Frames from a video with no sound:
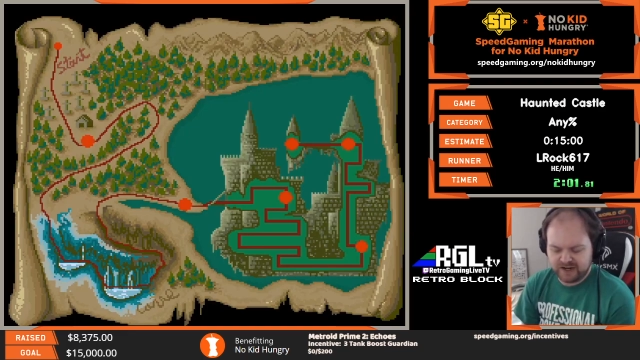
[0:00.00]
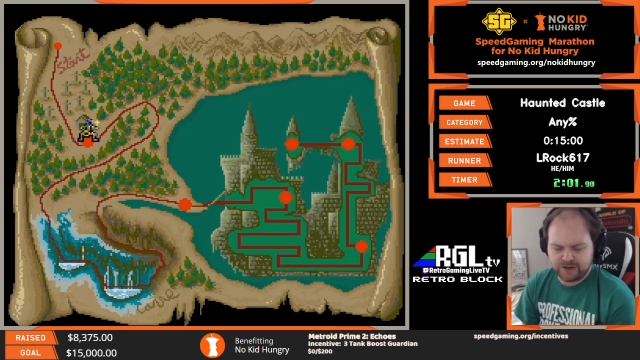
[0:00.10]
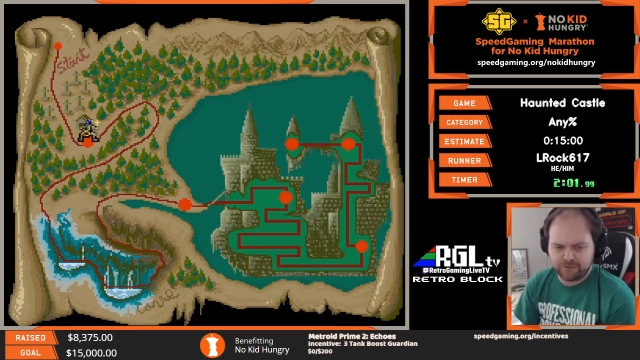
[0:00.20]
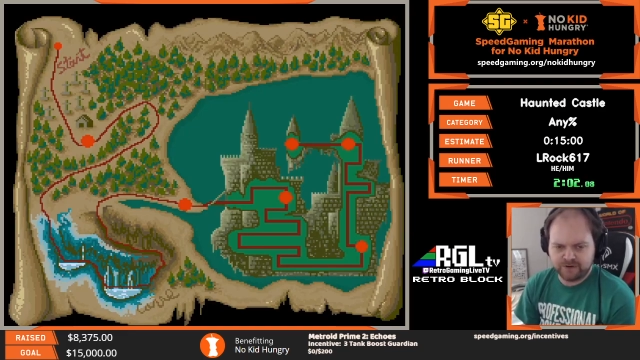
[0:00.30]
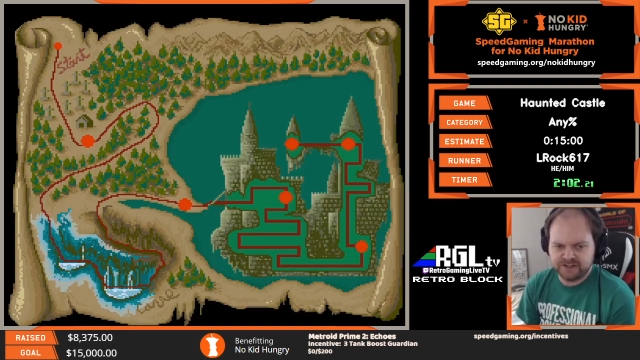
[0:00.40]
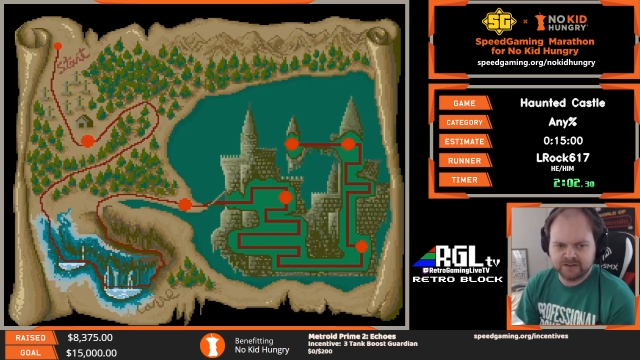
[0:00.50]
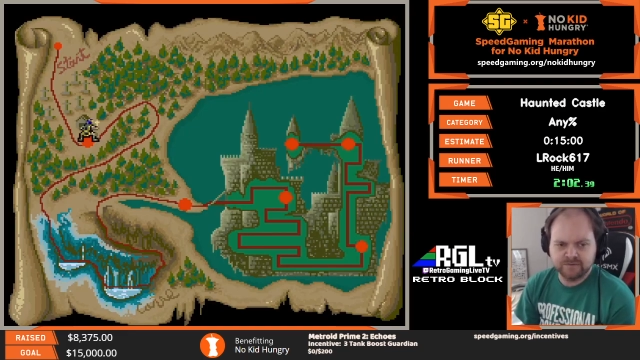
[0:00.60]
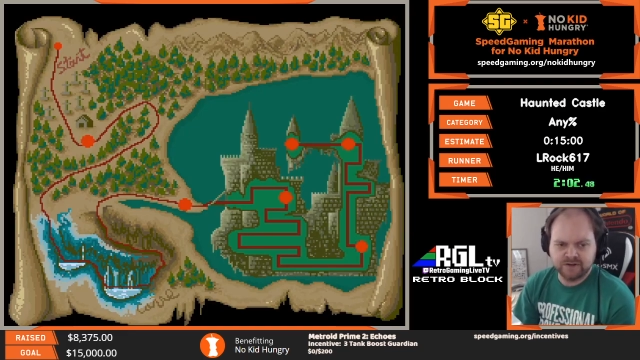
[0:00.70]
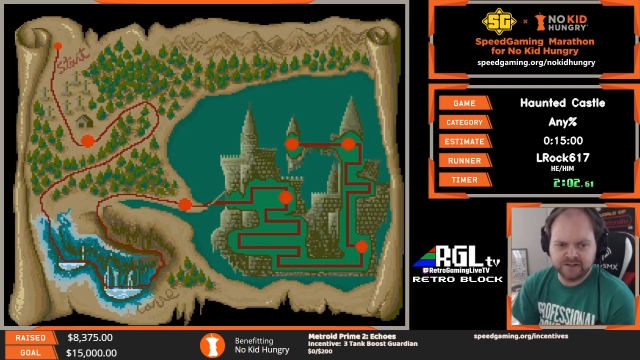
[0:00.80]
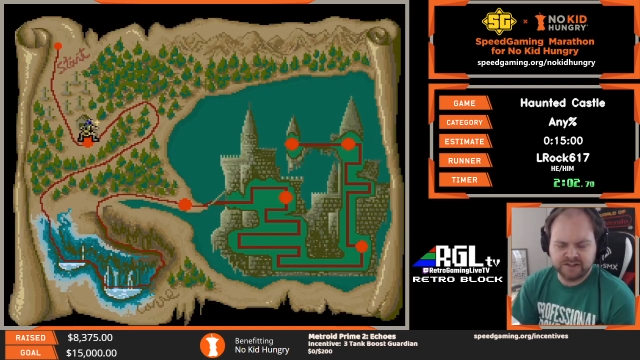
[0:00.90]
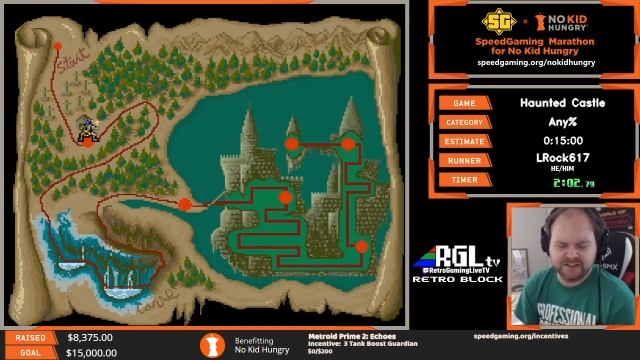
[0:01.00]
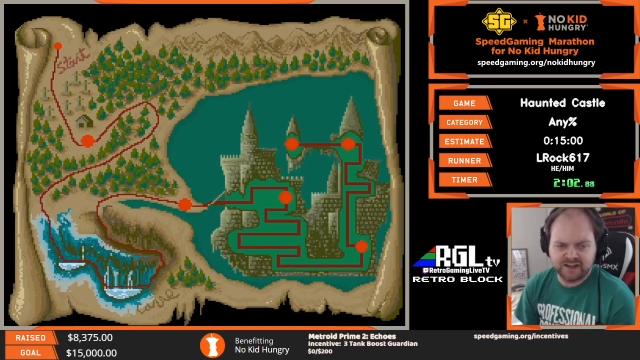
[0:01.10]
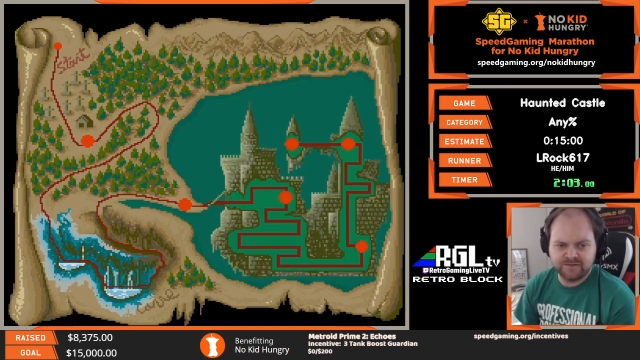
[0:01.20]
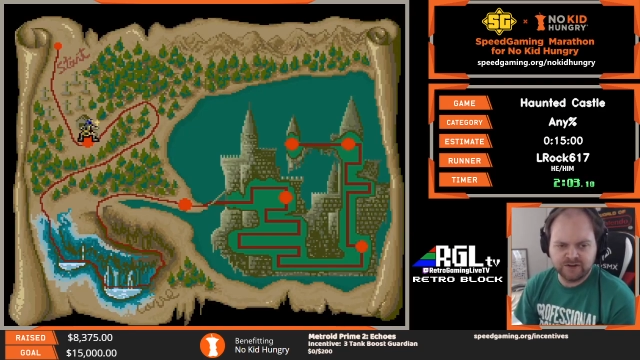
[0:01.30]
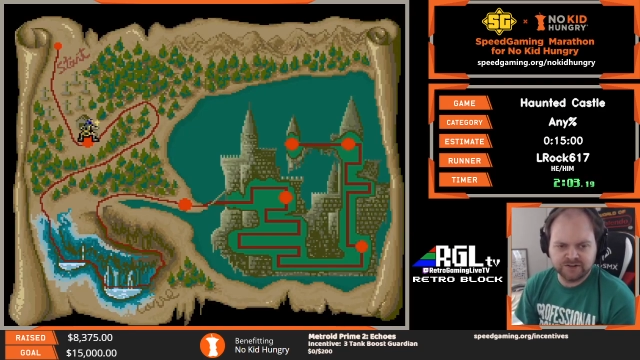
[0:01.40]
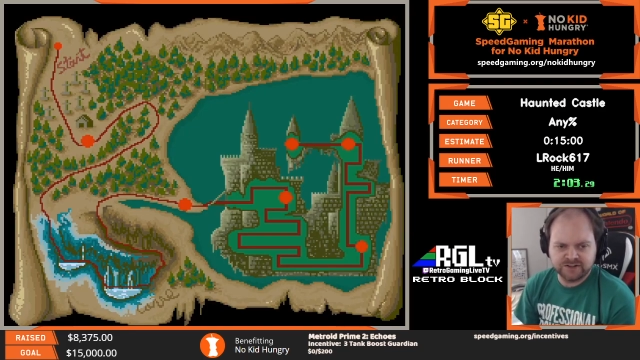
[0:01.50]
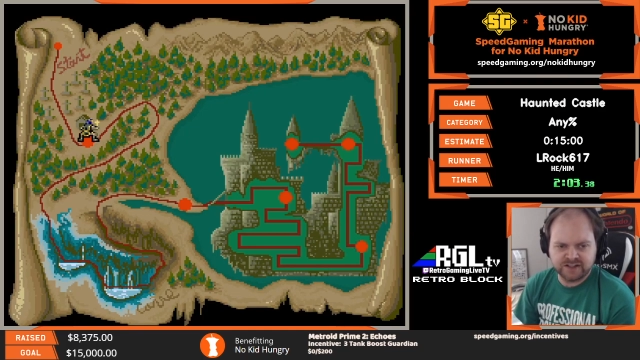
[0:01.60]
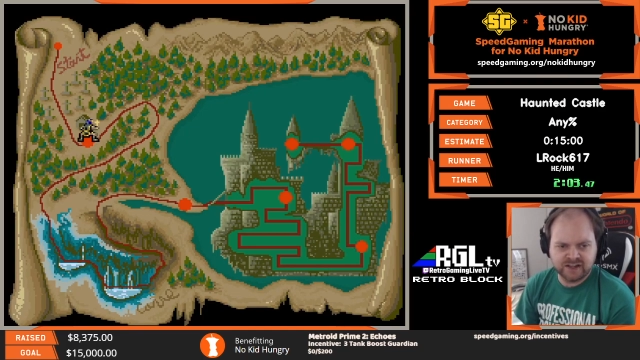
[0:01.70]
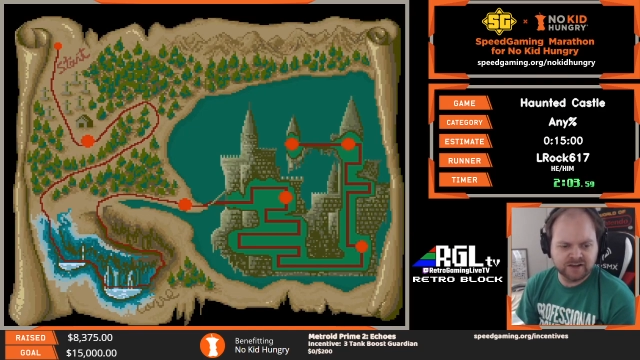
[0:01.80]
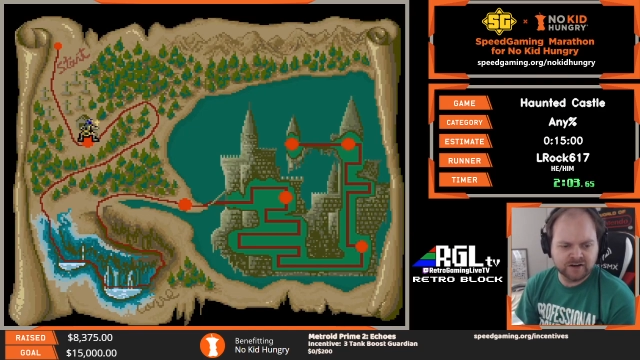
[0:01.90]
93 is completely safe. You can just
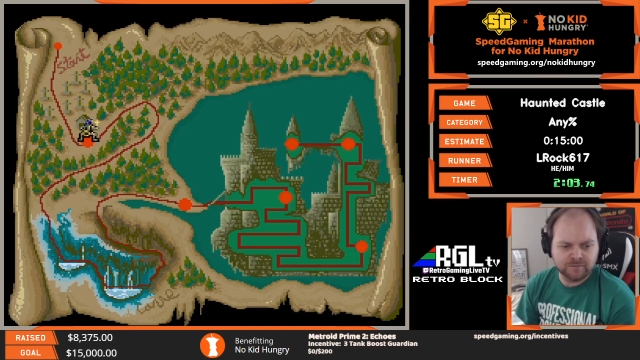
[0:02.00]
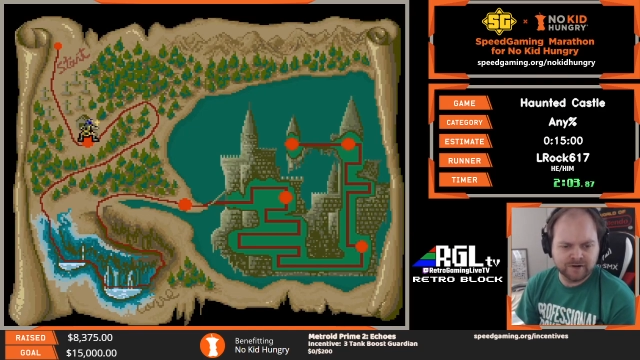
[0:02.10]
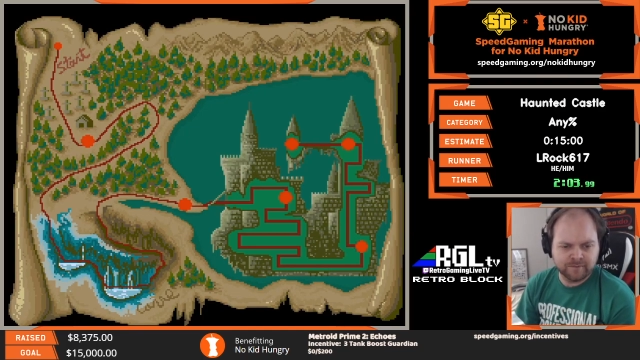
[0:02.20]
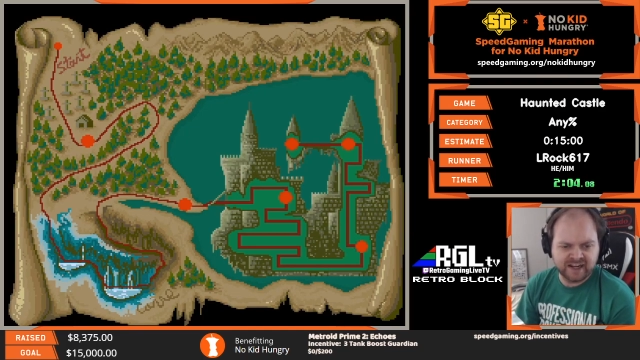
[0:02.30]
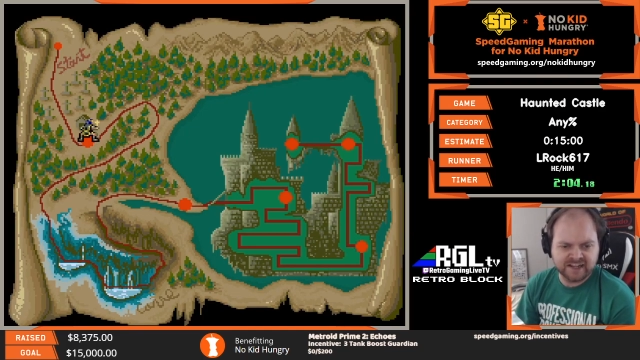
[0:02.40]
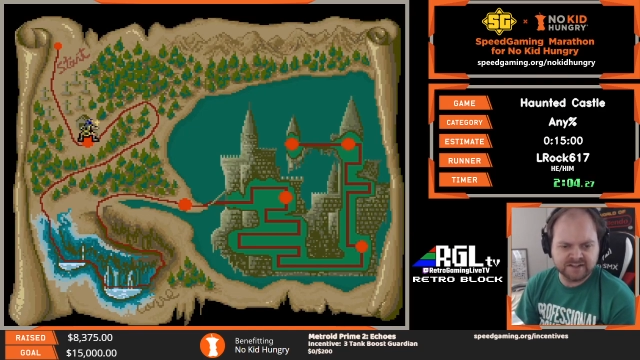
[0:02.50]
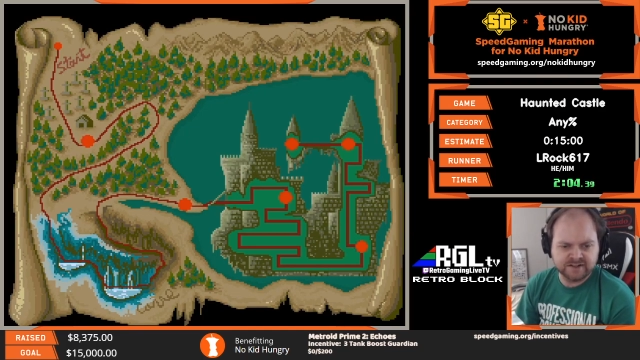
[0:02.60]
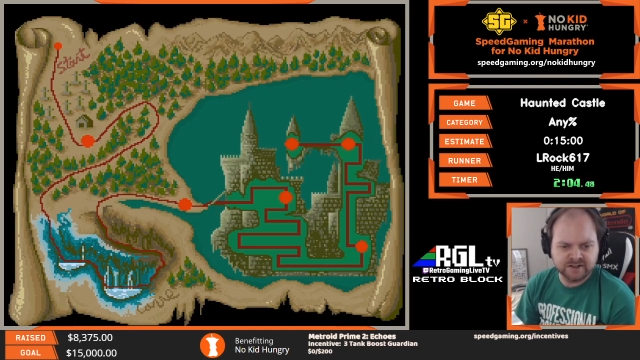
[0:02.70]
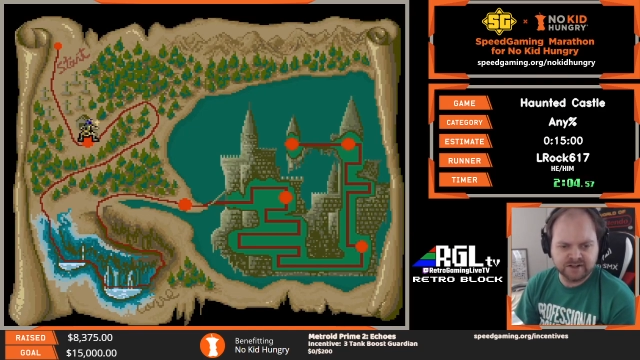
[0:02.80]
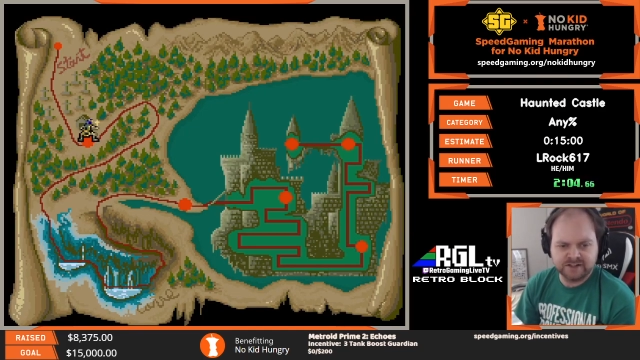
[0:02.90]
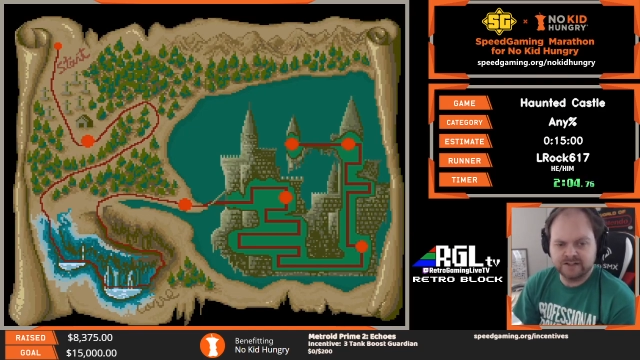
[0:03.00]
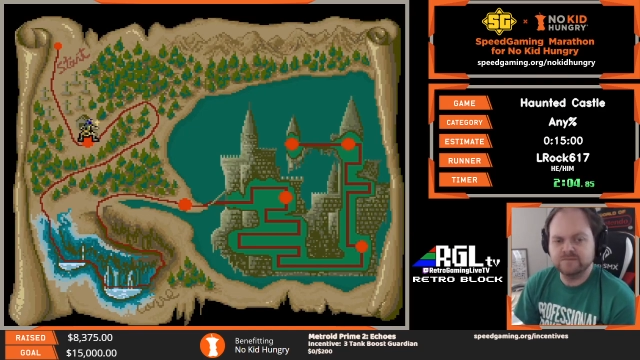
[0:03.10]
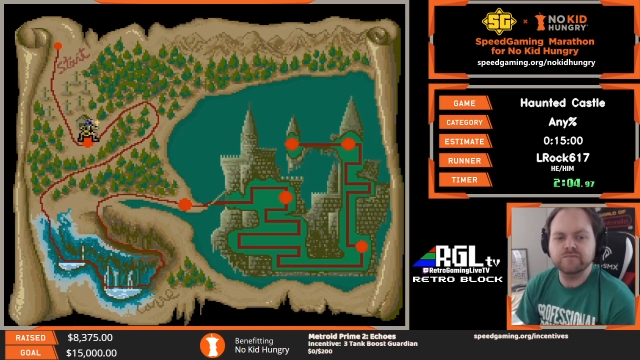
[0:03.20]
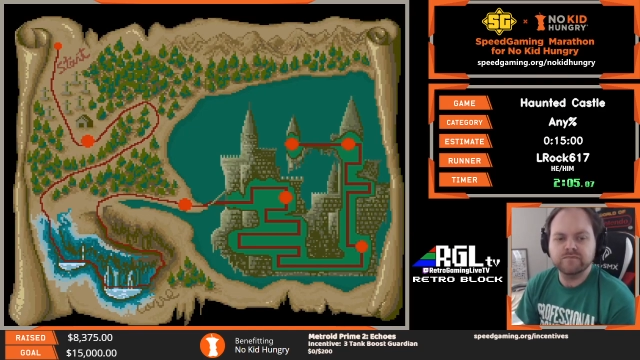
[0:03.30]
stay there and whip bats and you're good.